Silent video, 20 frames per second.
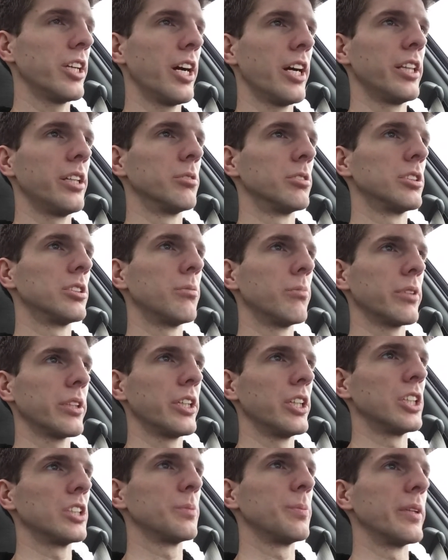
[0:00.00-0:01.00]
God, there was
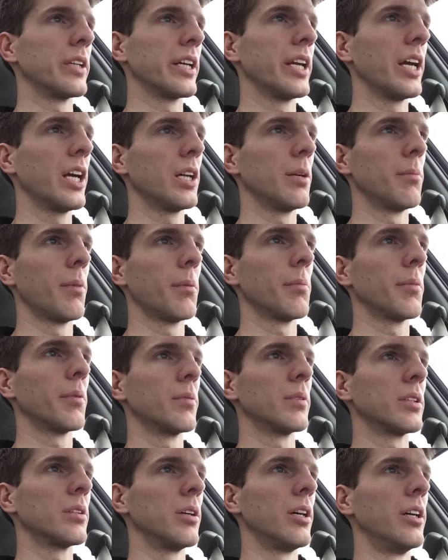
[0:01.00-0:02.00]
something else, but I can't remember
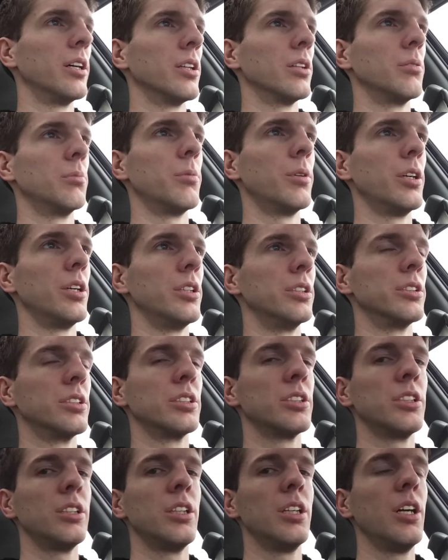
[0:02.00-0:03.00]
what the hell it
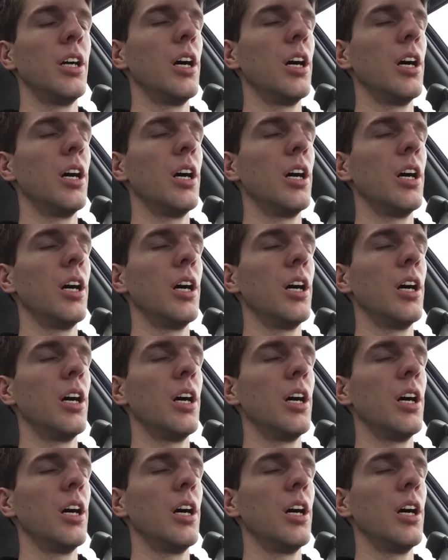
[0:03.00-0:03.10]
was.